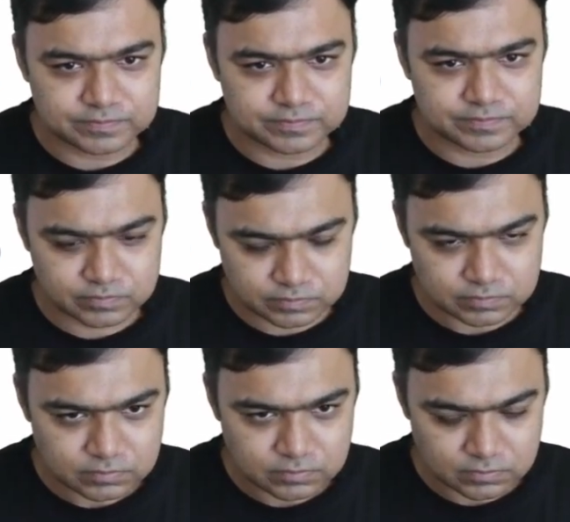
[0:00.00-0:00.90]

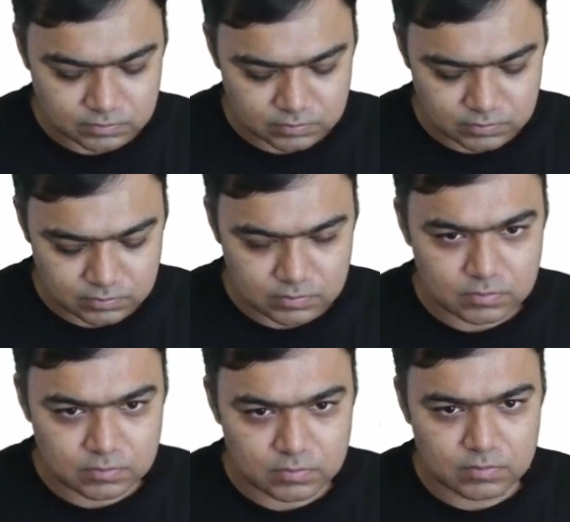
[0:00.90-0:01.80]

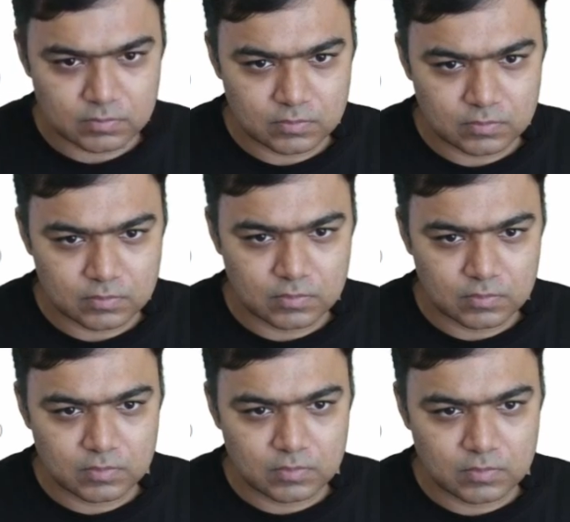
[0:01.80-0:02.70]

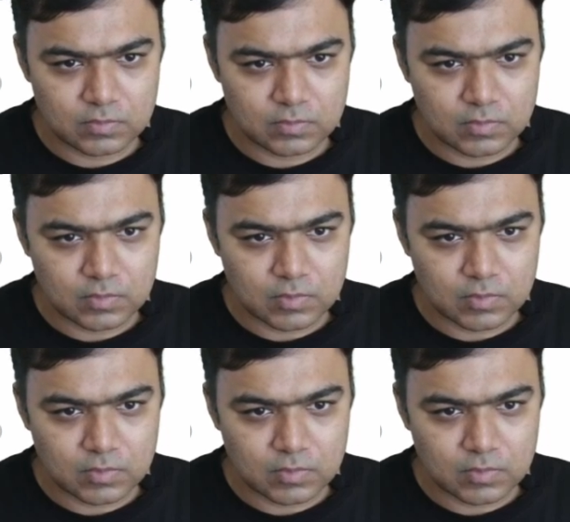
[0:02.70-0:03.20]
Nobody speaks.